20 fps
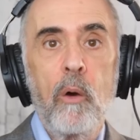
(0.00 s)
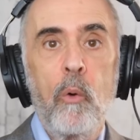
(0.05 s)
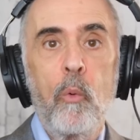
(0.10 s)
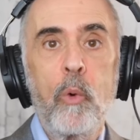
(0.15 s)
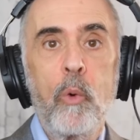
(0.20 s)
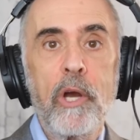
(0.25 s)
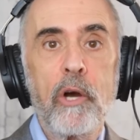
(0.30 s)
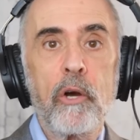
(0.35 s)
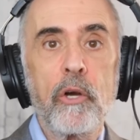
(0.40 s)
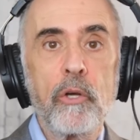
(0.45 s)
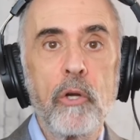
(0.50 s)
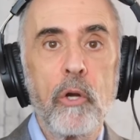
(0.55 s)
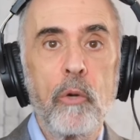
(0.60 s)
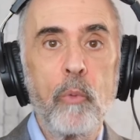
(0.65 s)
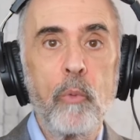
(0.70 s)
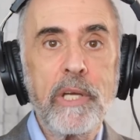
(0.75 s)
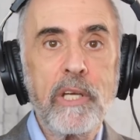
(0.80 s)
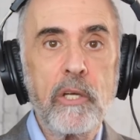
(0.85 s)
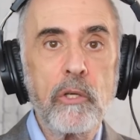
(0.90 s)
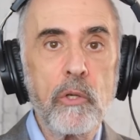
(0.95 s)

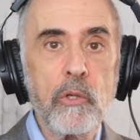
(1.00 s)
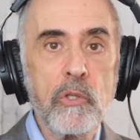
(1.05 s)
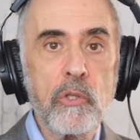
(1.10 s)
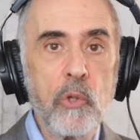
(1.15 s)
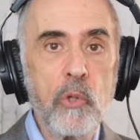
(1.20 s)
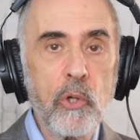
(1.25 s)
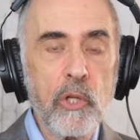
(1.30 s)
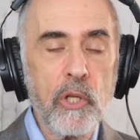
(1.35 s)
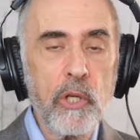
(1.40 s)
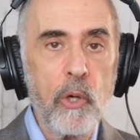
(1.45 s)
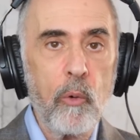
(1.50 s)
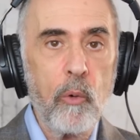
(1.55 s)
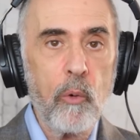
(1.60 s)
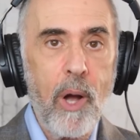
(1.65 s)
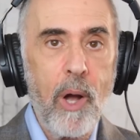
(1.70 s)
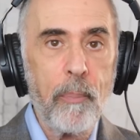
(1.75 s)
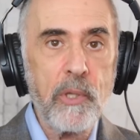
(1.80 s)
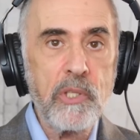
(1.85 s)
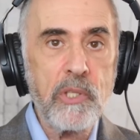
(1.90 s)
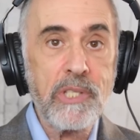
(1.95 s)
we can use nuclear
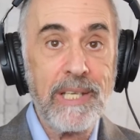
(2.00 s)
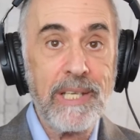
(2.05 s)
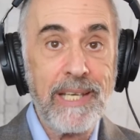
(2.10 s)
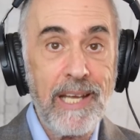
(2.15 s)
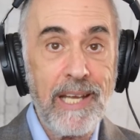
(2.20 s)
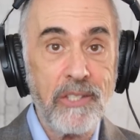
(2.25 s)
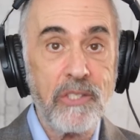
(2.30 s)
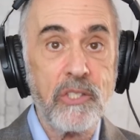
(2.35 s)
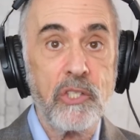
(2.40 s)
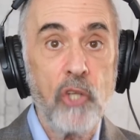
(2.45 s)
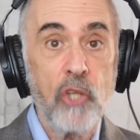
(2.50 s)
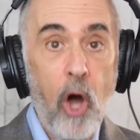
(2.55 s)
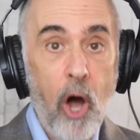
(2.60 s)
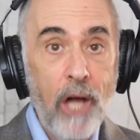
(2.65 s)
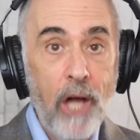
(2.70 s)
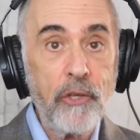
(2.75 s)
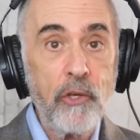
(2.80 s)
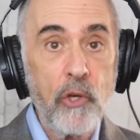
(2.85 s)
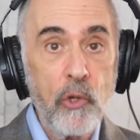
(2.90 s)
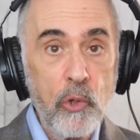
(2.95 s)
weapons against
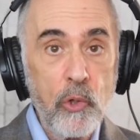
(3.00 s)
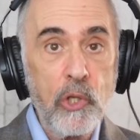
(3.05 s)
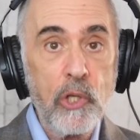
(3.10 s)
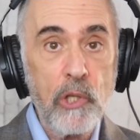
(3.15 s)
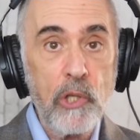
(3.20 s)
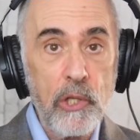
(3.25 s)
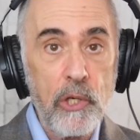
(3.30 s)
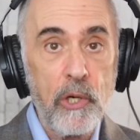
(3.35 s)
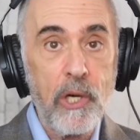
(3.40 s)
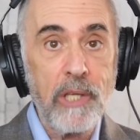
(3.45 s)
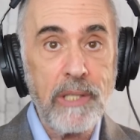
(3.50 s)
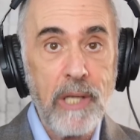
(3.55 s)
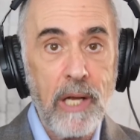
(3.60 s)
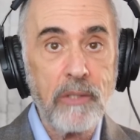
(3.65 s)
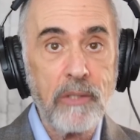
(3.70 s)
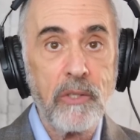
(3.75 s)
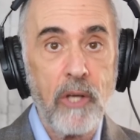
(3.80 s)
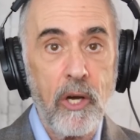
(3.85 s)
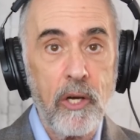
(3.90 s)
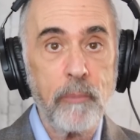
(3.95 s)
non-nuclear at
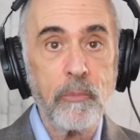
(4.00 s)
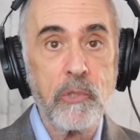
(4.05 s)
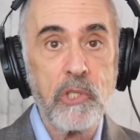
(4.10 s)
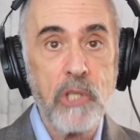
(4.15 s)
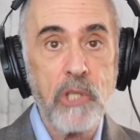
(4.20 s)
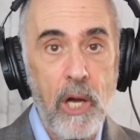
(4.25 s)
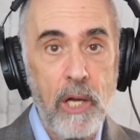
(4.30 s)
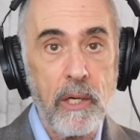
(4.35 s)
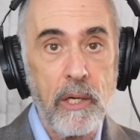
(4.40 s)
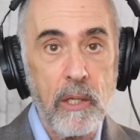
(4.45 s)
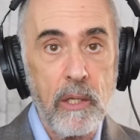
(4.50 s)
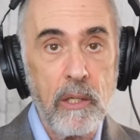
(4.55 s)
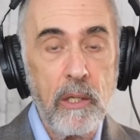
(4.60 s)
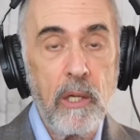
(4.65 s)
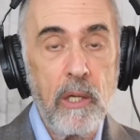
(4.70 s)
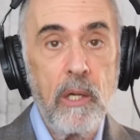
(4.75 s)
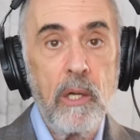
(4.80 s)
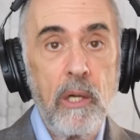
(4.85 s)
that time China